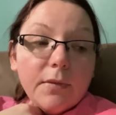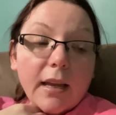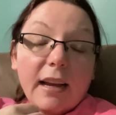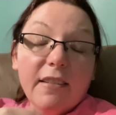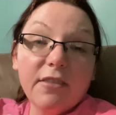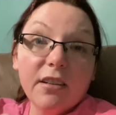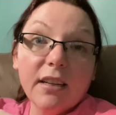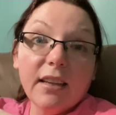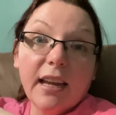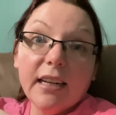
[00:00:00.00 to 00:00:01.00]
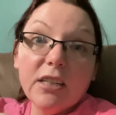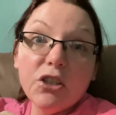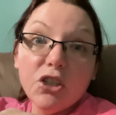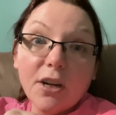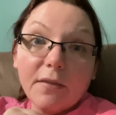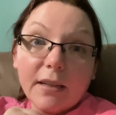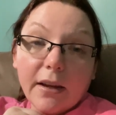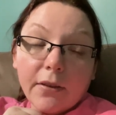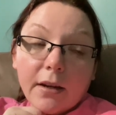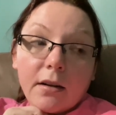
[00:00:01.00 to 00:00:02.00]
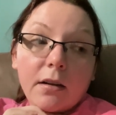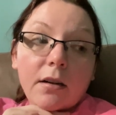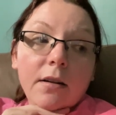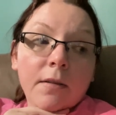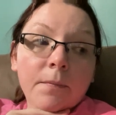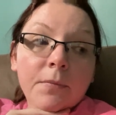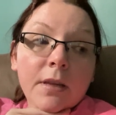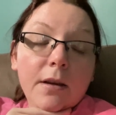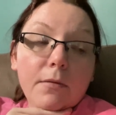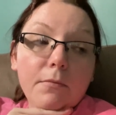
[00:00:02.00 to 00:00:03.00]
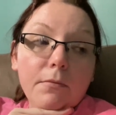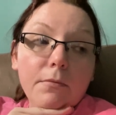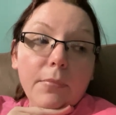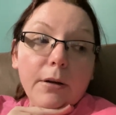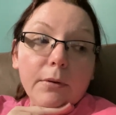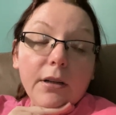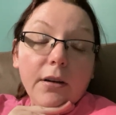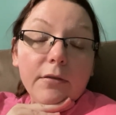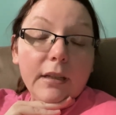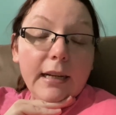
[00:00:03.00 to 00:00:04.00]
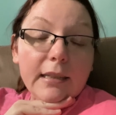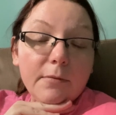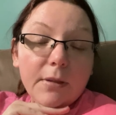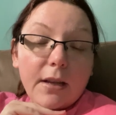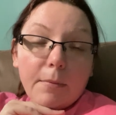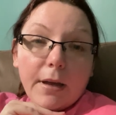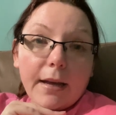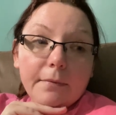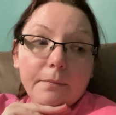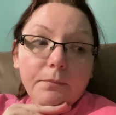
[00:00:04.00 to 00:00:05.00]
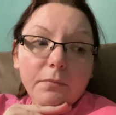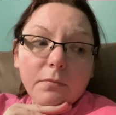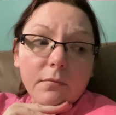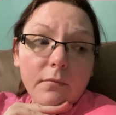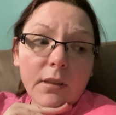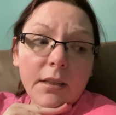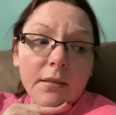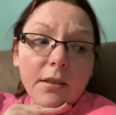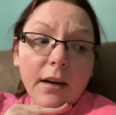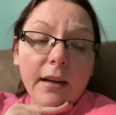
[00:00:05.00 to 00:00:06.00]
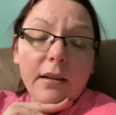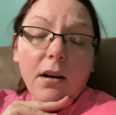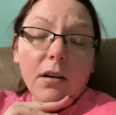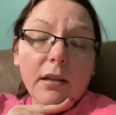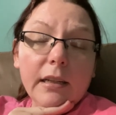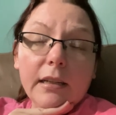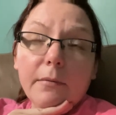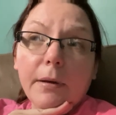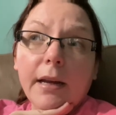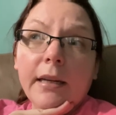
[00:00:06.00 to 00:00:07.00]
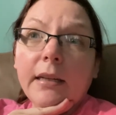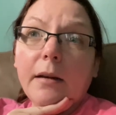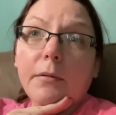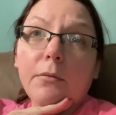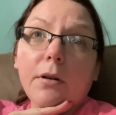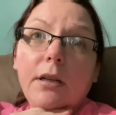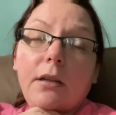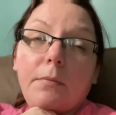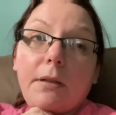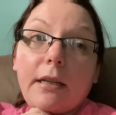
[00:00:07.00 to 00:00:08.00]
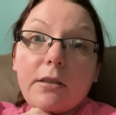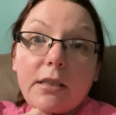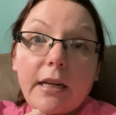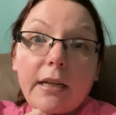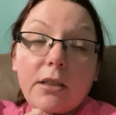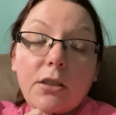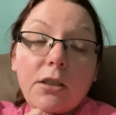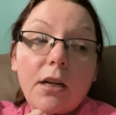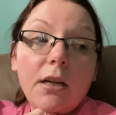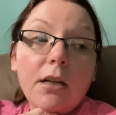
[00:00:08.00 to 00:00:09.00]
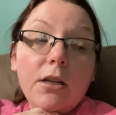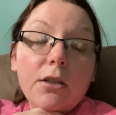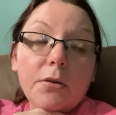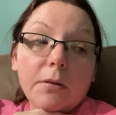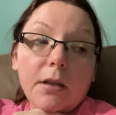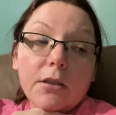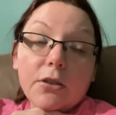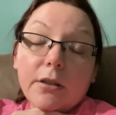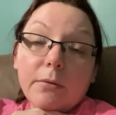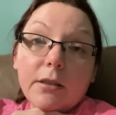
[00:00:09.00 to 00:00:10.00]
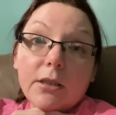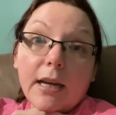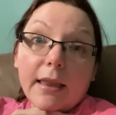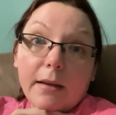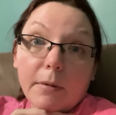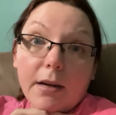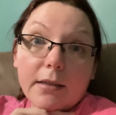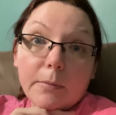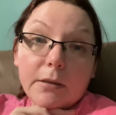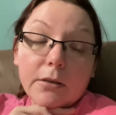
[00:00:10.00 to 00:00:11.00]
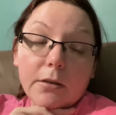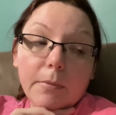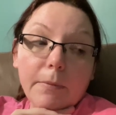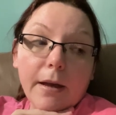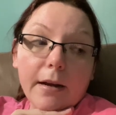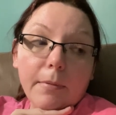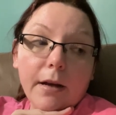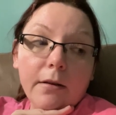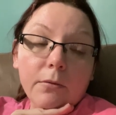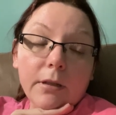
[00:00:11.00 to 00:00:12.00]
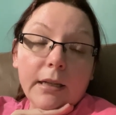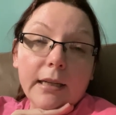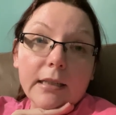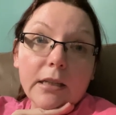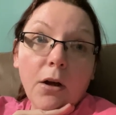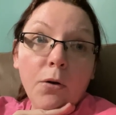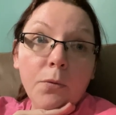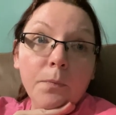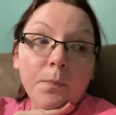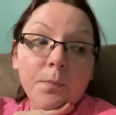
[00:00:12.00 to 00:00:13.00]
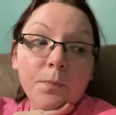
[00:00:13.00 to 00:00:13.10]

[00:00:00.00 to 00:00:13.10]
Like I feel like they had to shove it down there. But recovery hasn't been that bad today hardly any pain. I've been walking up and downstairs doing laundry, which I think my husband's going to be mad about when he gets home.